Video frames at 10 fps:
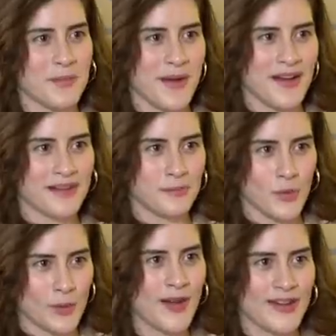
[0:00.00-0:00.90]
a po
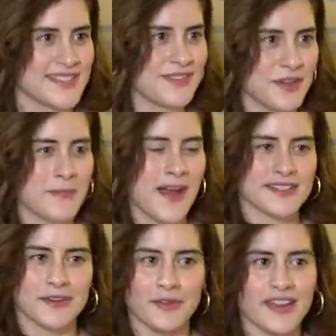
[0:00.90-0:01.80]
more positive
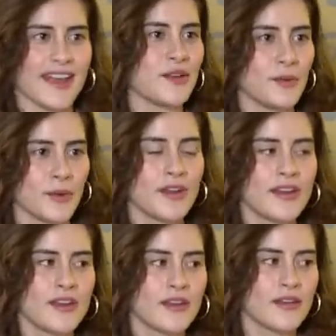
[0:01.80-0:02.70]
impact. I don't think anyone
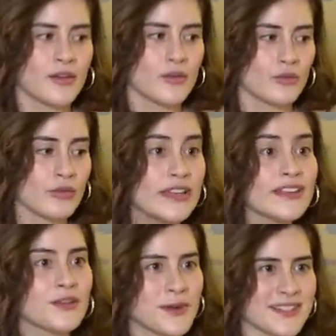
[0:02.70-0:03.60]

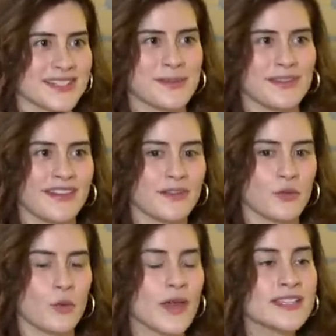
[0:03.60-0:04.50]
really wants to be like
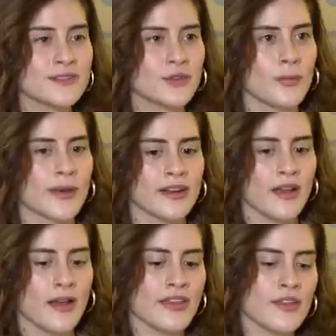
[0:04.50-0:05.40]
wasteful, but
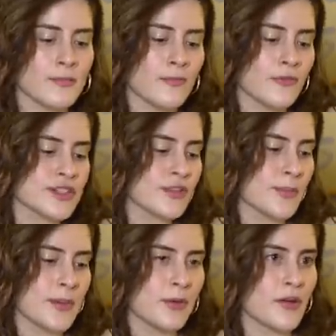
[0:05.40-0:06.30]
I, I think first of all
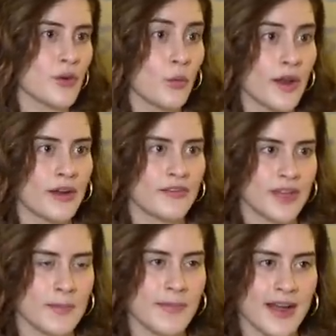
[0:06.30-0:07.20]
people aren't aware of
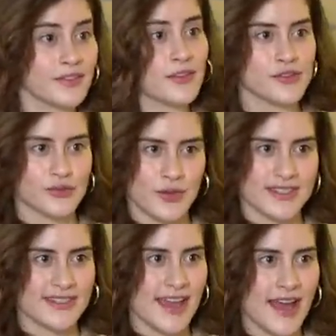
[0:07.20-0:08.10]
the impact that their
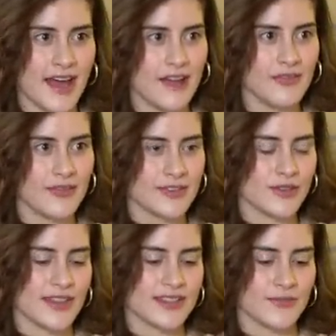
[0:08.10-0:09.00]
choices have,
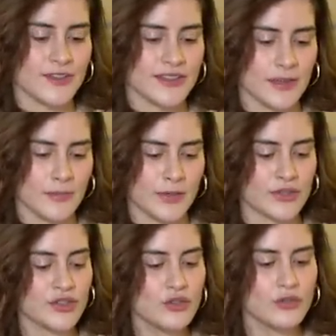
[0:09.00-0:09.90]
so that's the first thing. But
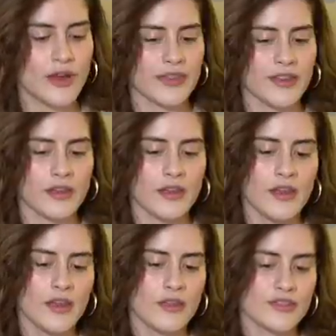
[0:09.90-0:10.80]
two, I think
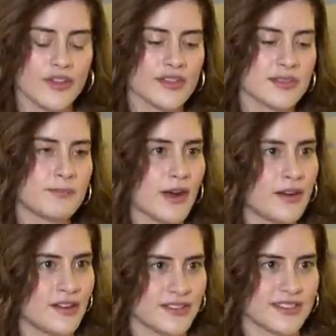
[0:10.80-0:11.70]
there's all these
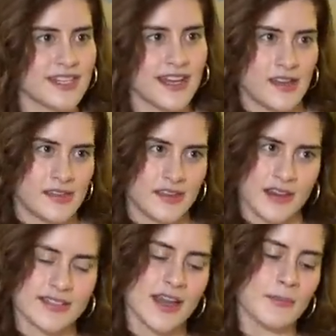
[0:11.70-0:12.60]
barriers to taking the
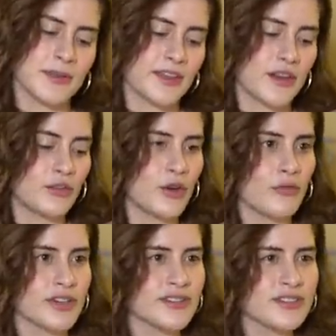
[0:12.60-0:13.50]
next step, like they don't know
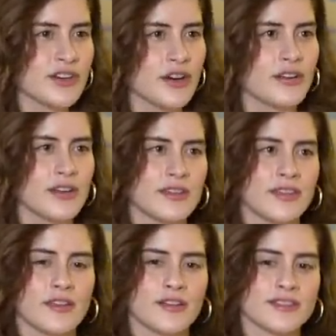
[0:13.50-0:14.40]
where to start.
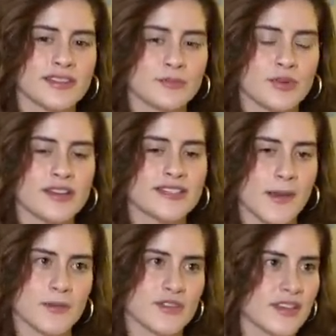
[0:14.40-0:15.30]
There's this
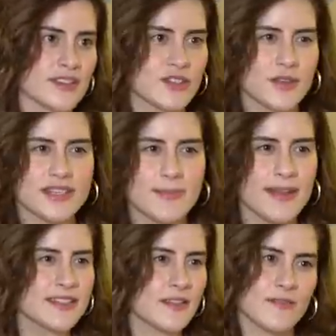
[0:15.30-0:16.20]
preconception that it's too
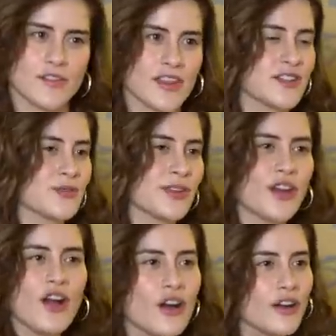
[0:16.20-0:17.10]
expensive, or that it's really
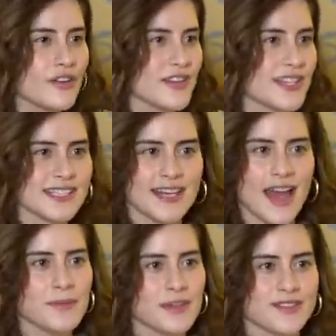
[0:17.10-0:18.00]
hard, or that it's
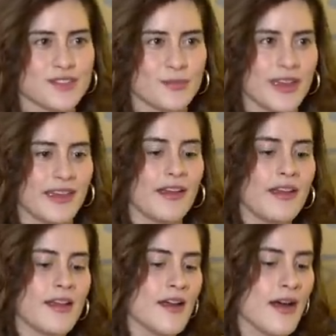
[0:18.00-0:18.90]
time consuming,
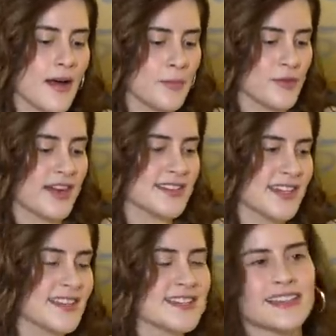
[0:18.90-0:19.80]
um, or that it's
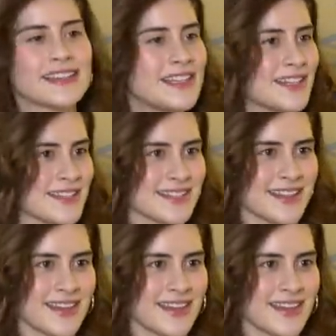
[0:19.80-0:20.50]
like this elitist